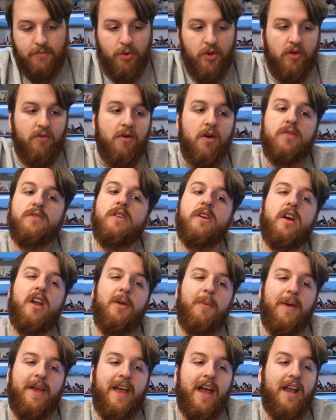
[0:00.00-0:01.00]
but they're also going
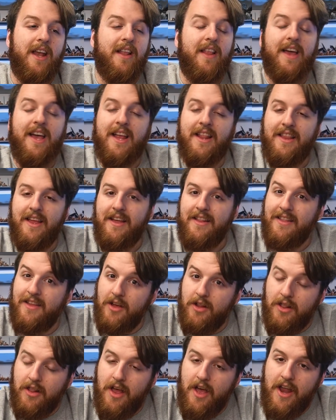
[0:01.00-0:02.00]
to be kind of like a
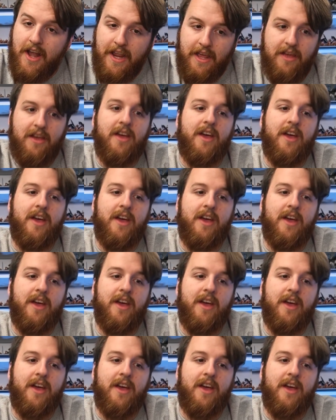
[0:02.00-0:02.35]
little learning